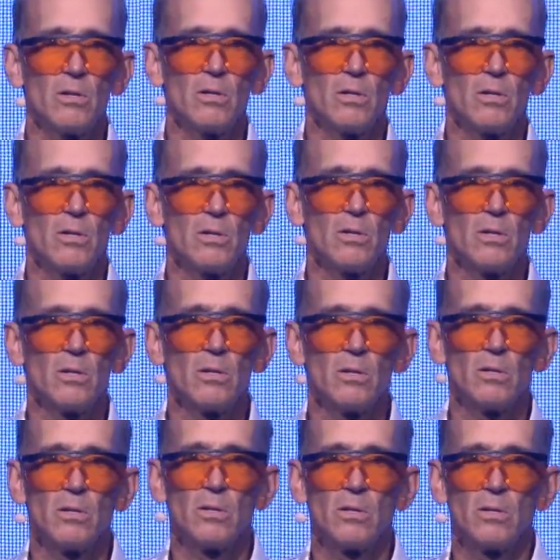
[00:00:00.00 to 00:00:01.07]

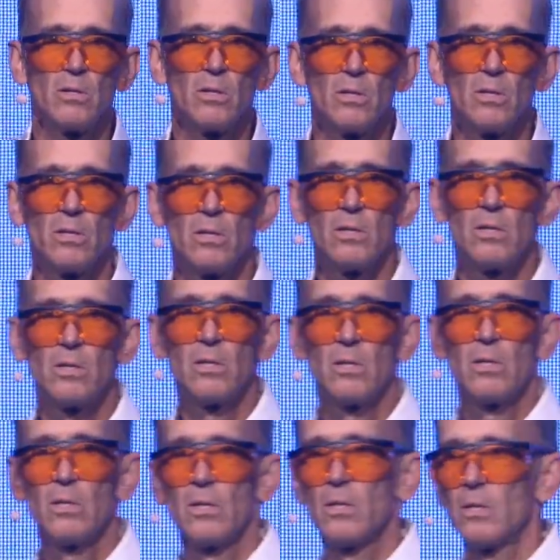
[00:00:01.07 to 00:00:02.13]

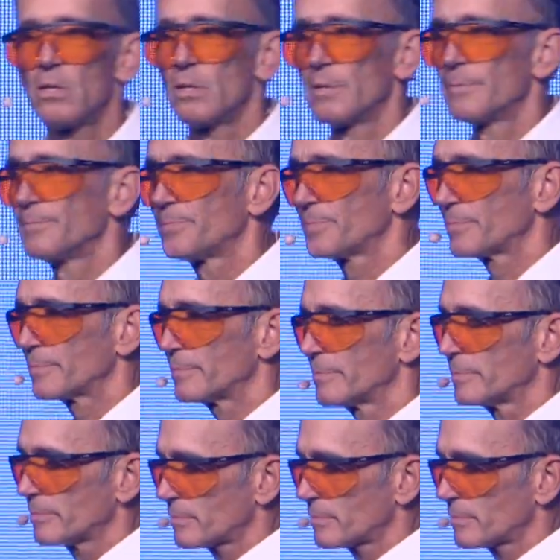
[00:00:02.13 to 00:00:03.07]
Nothing is said.